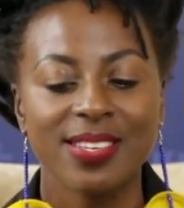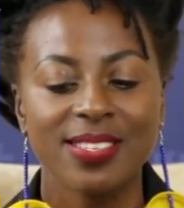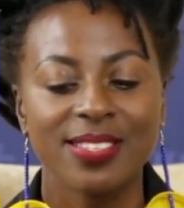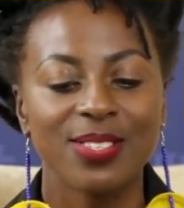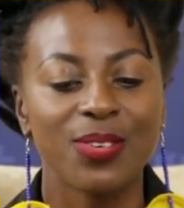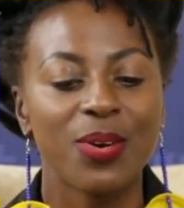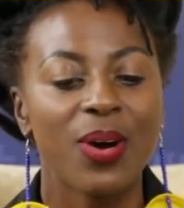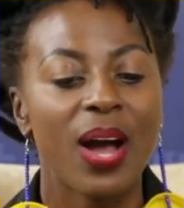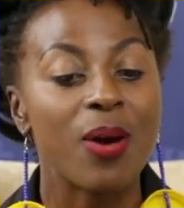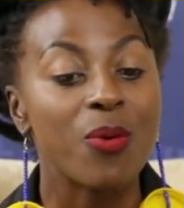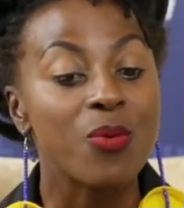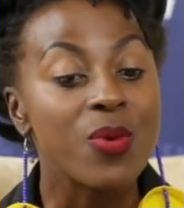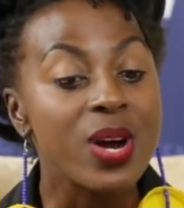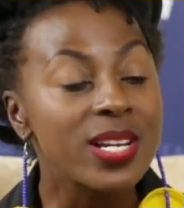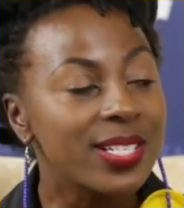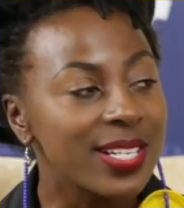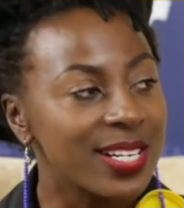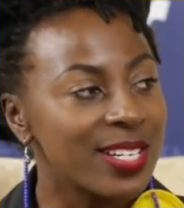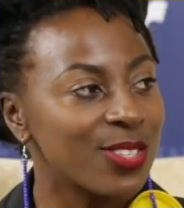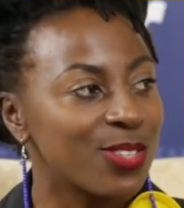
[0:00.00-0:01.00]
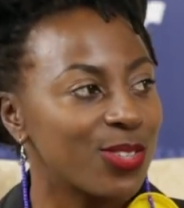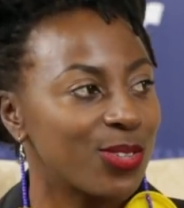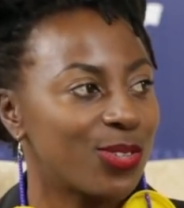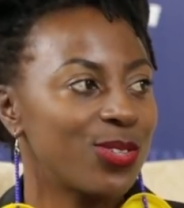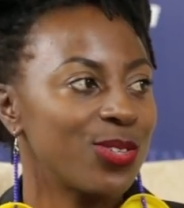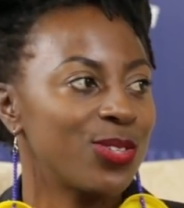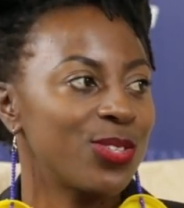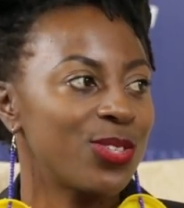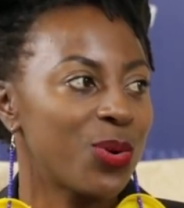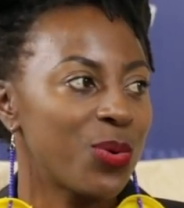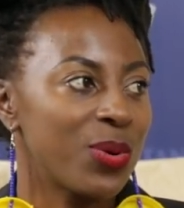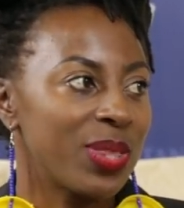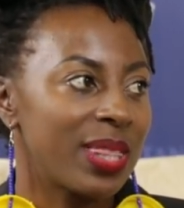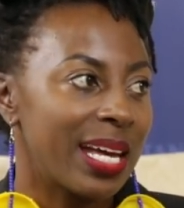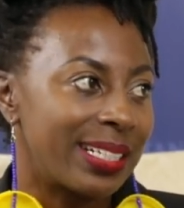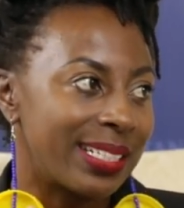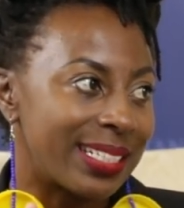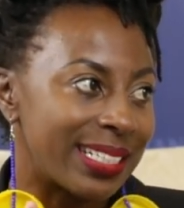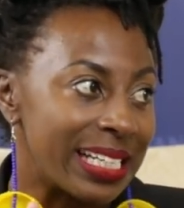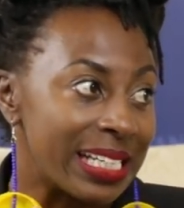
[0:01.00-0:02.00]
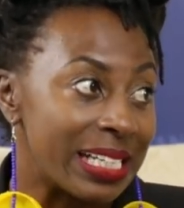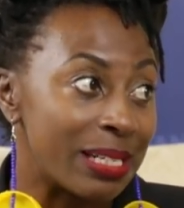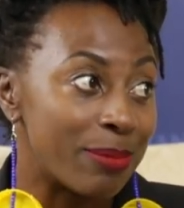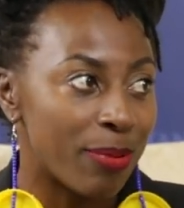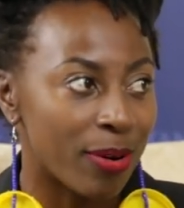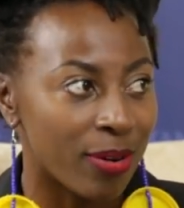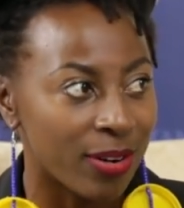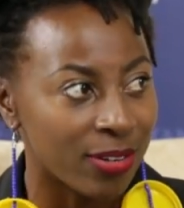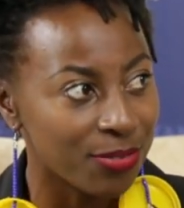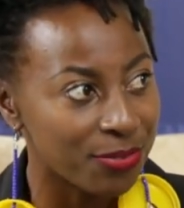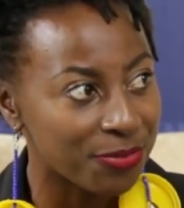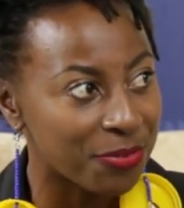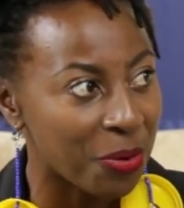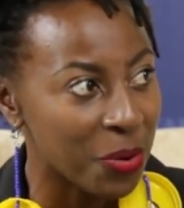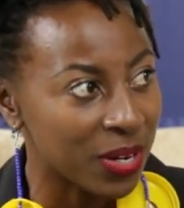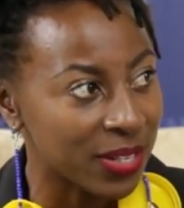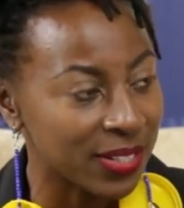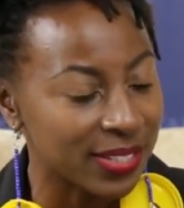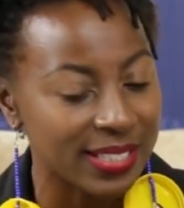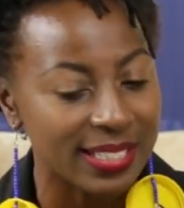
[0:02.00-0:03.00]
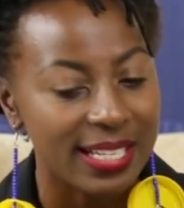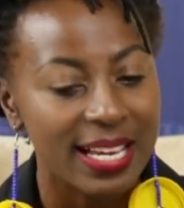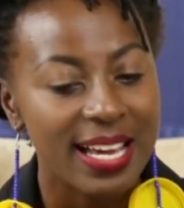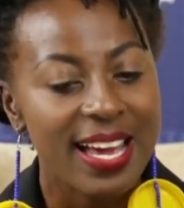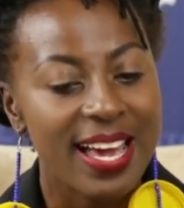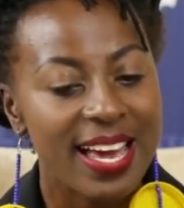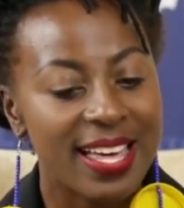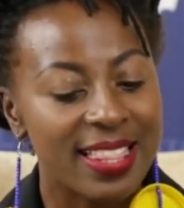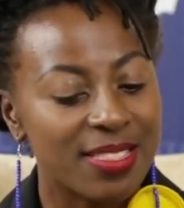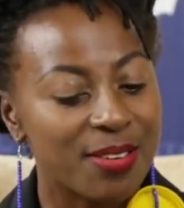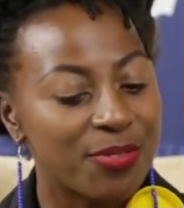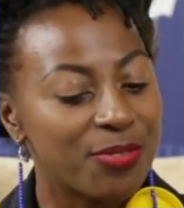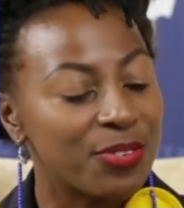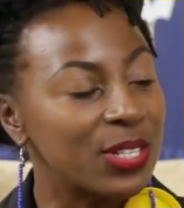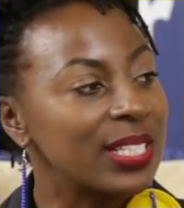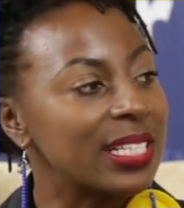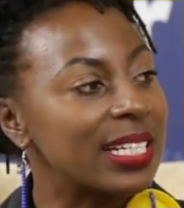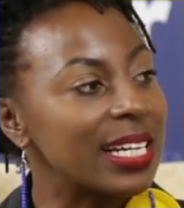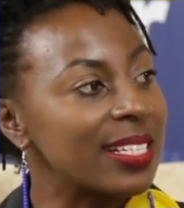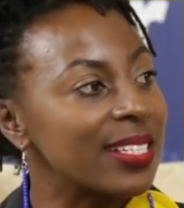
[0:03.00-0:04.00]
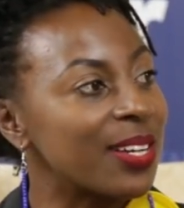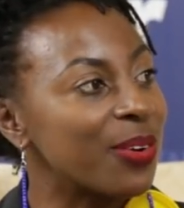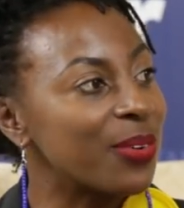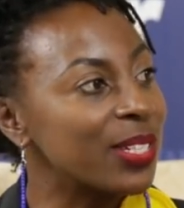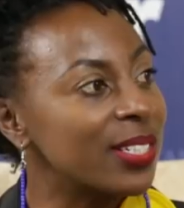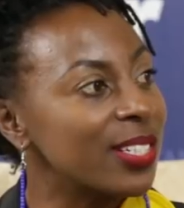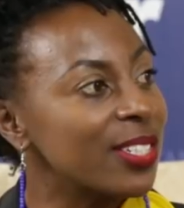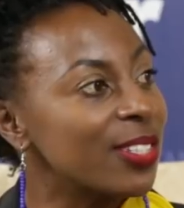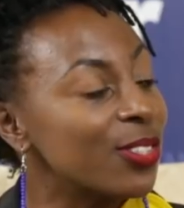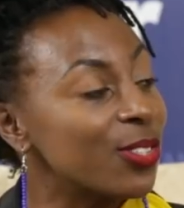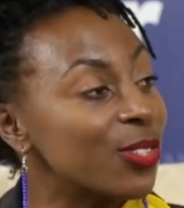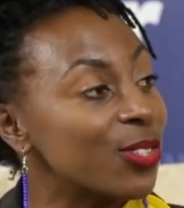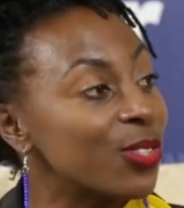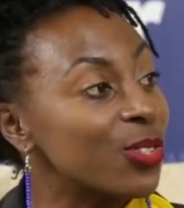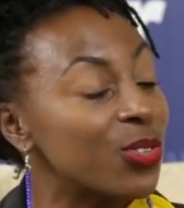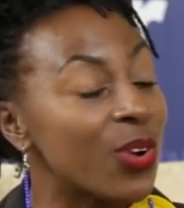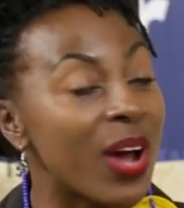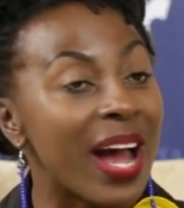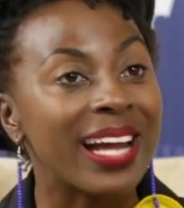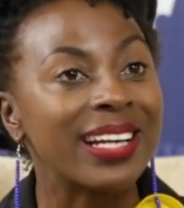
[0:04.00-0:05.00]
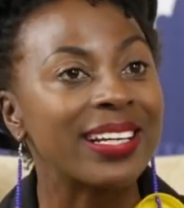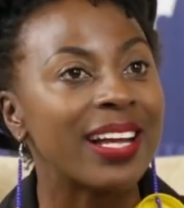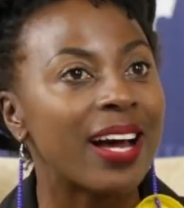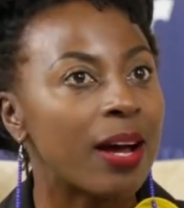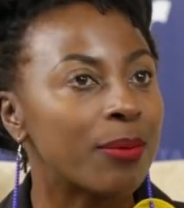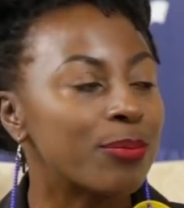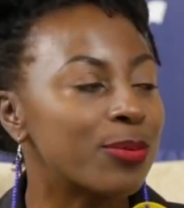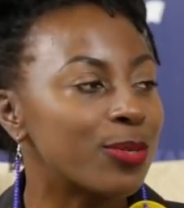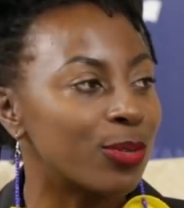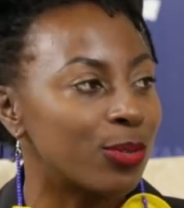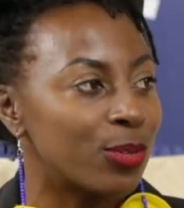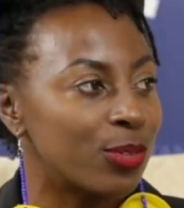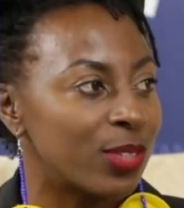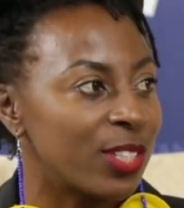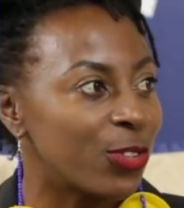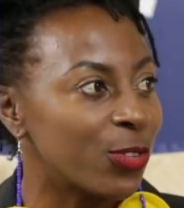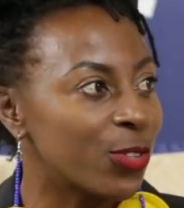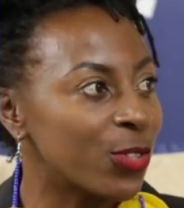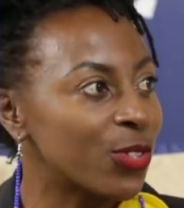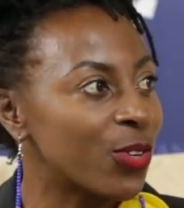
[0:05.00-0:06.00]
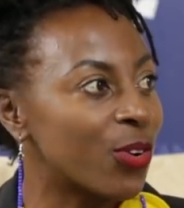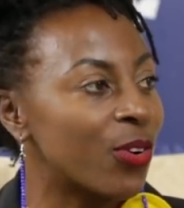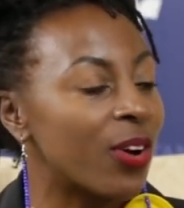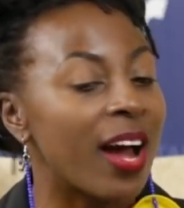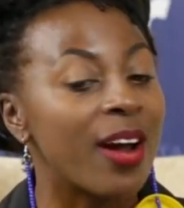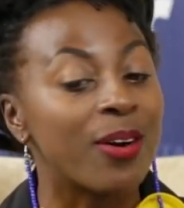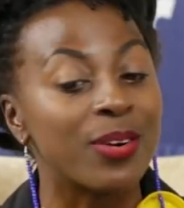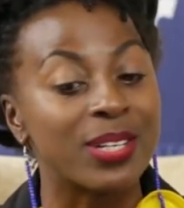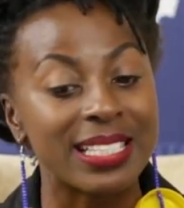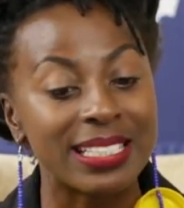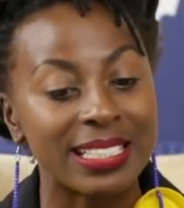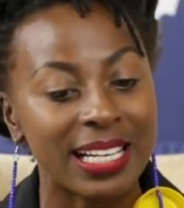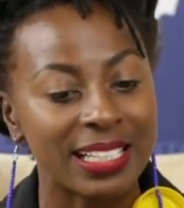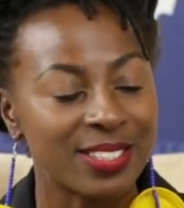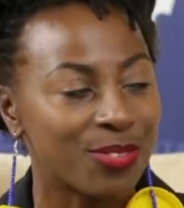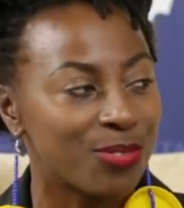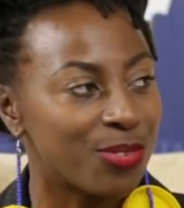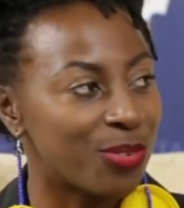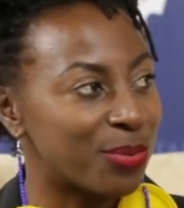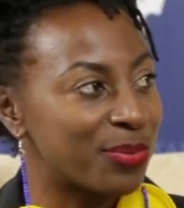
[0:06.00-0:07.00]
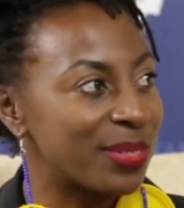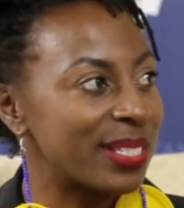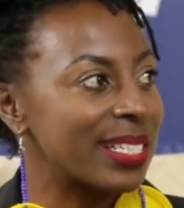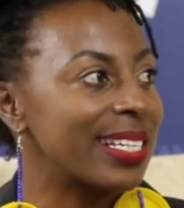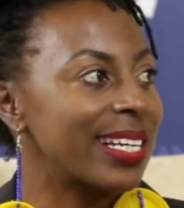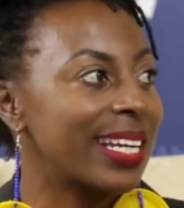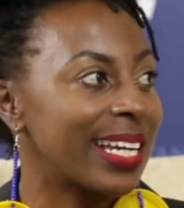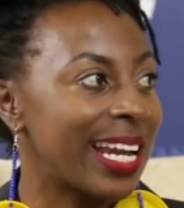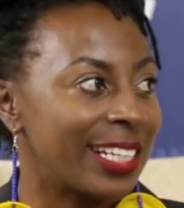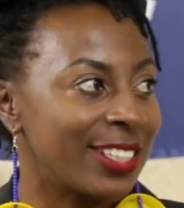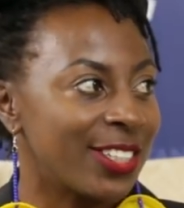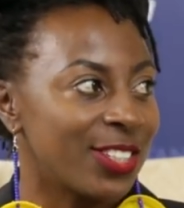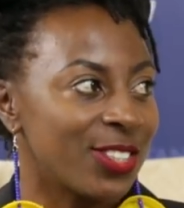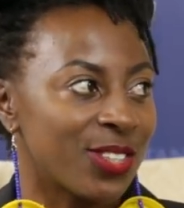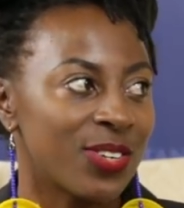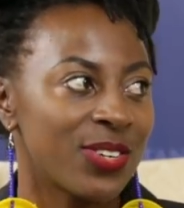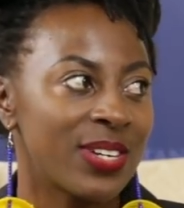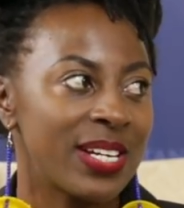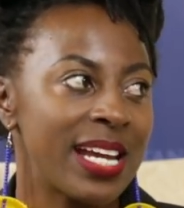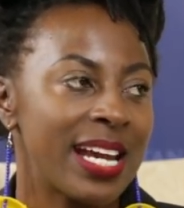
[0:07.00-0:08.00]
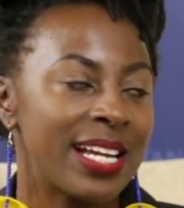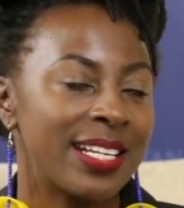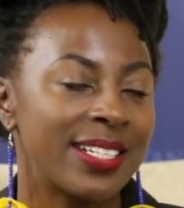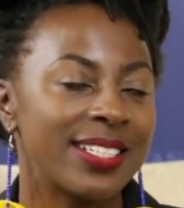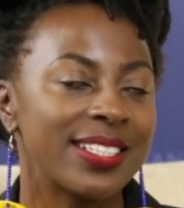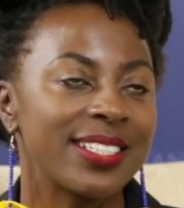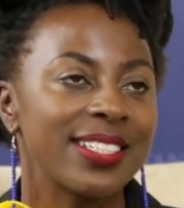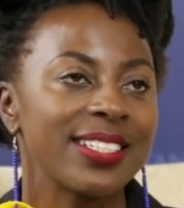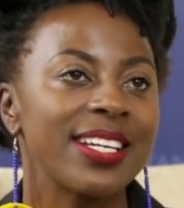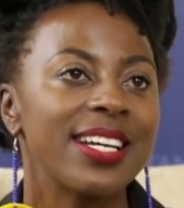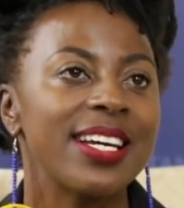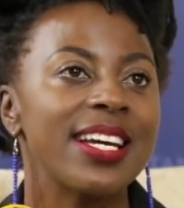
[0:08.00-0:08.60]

So I went into studio with that deliberate focus. And the first days I went into studio, I had absolutely no song. I was starting from scratch to create.